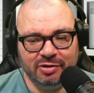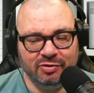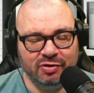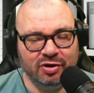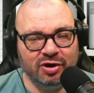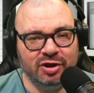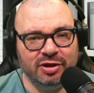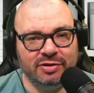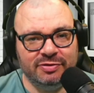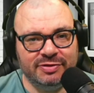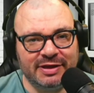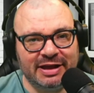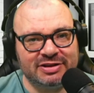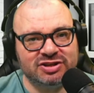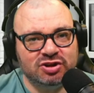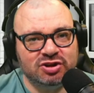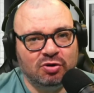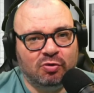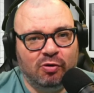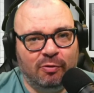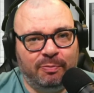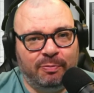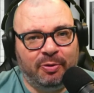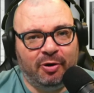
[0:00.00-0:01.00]
That's the
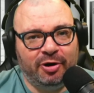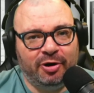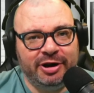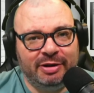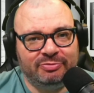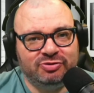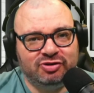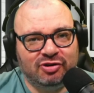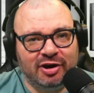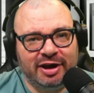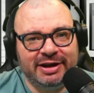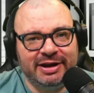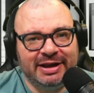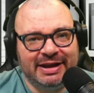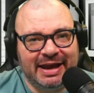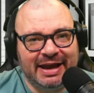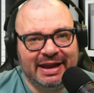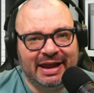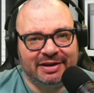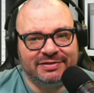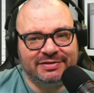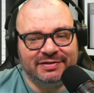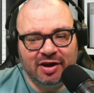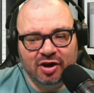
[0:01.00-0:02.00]
whole point I'm trying to get
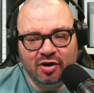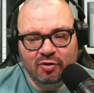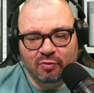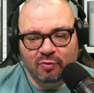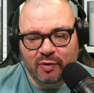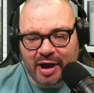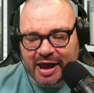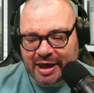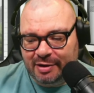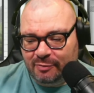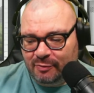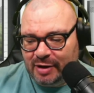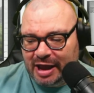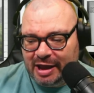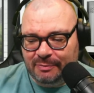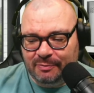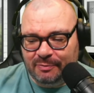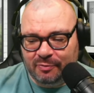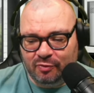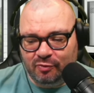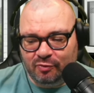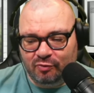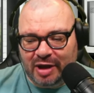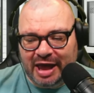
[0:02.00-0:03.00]
at.
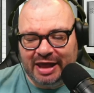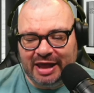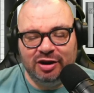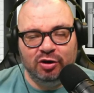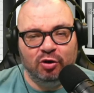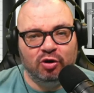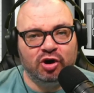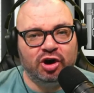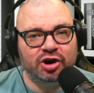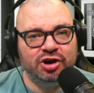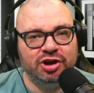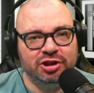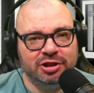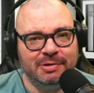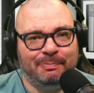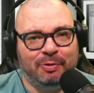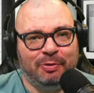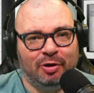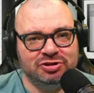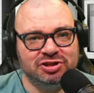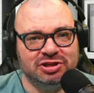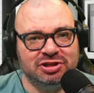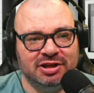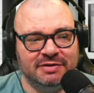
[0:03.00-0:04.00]
We're looking at the
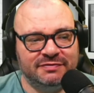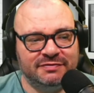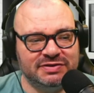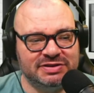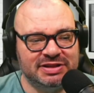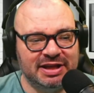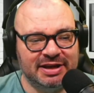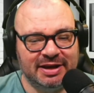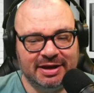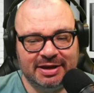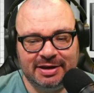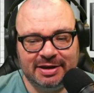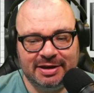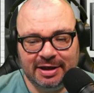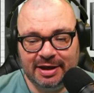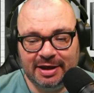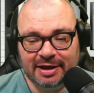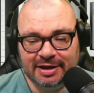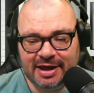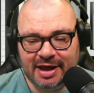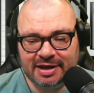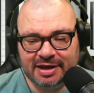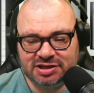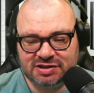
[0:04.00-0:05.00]
positives, thinking,
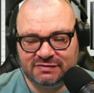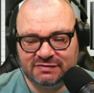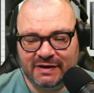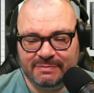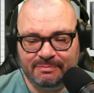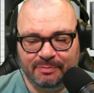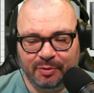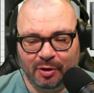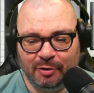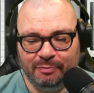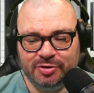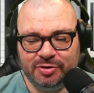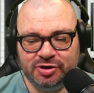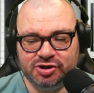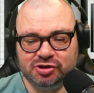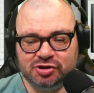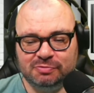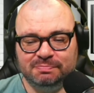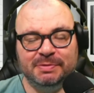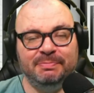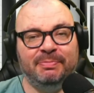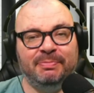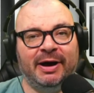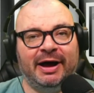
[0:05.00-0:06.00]
yeah, Sven Botman should
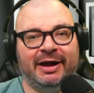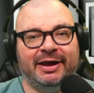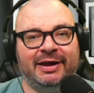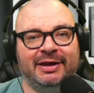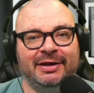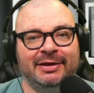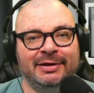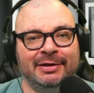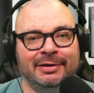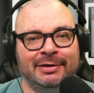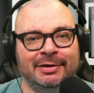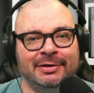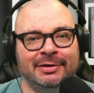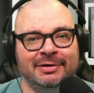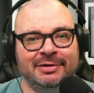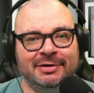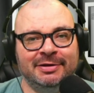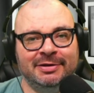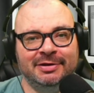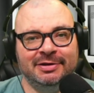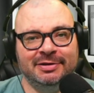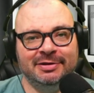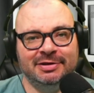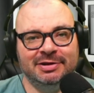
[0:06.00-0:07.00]
be back.
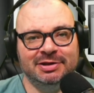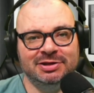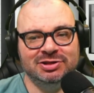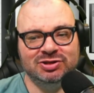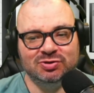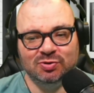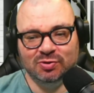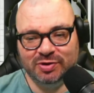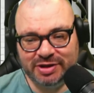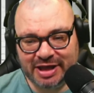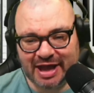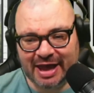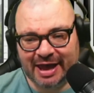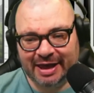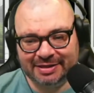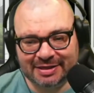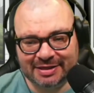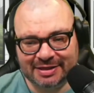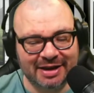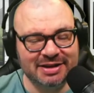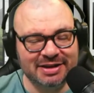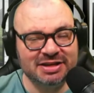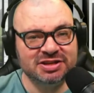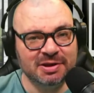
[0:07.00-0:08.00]
So, yeah,
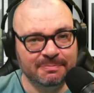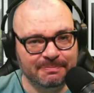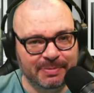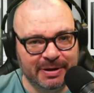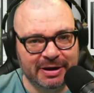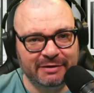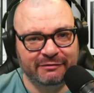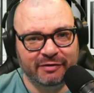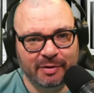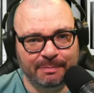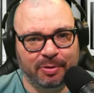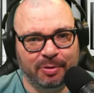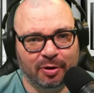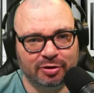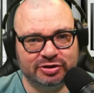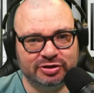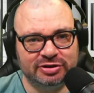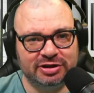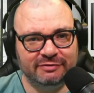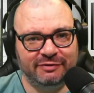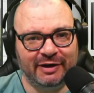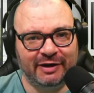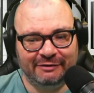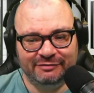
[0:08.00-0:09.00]
that is a bit of a
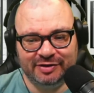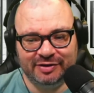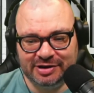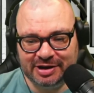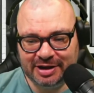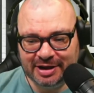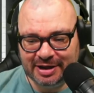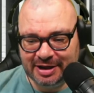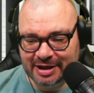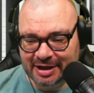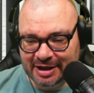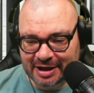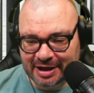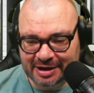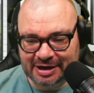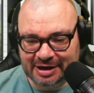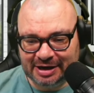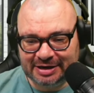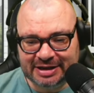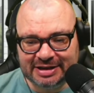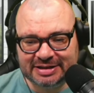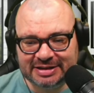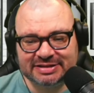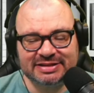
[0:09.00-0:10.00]
positive. Having an
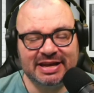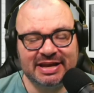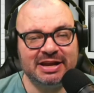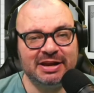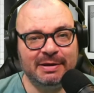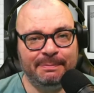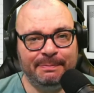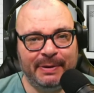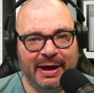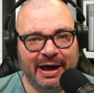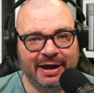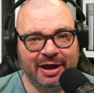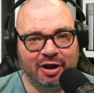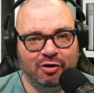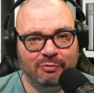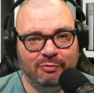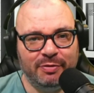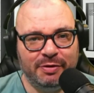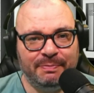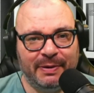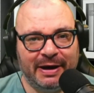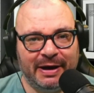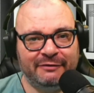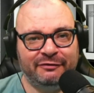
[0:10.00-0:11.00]
elite centre-back coming
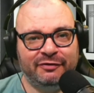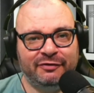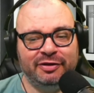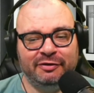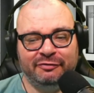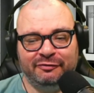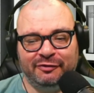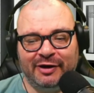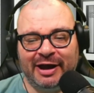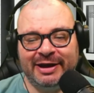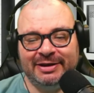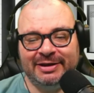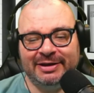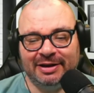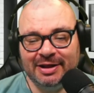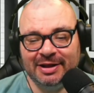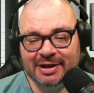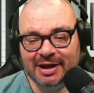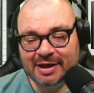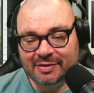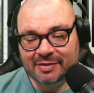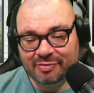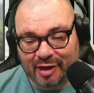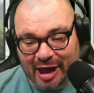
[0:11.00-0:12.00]
back for the final,
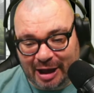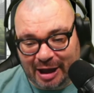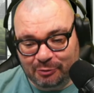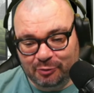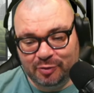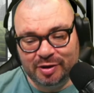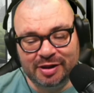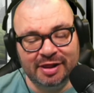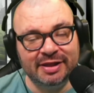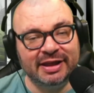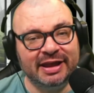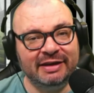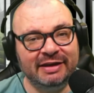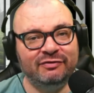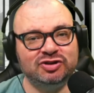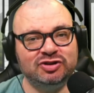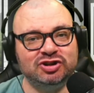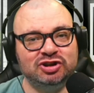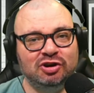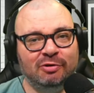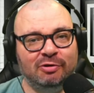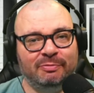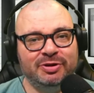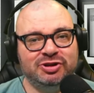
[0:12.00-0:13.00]
that will give us
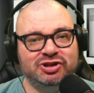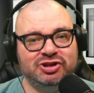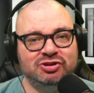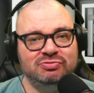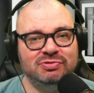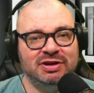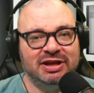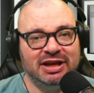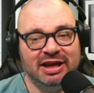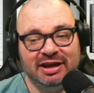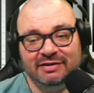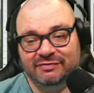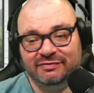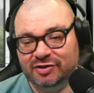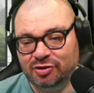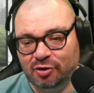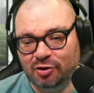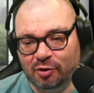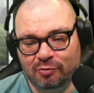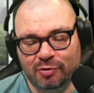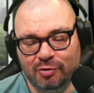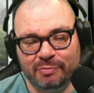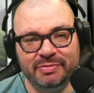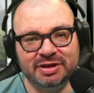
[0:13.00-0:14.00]
an opportunity, even though
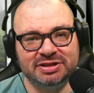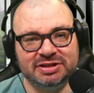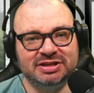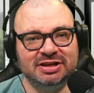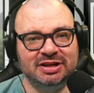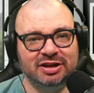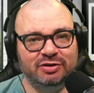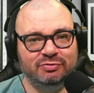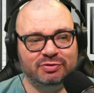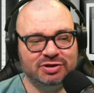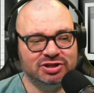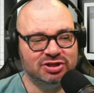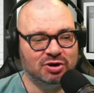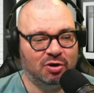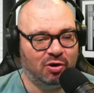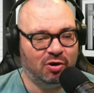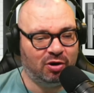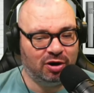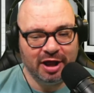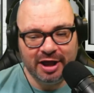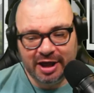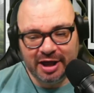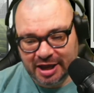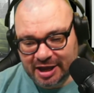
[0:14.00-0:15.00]
we're missing Lewis
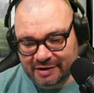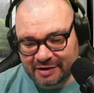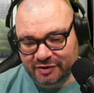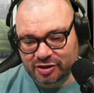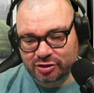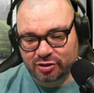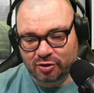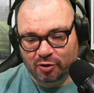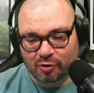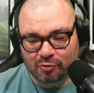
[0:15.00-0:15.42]
Hall, even though we're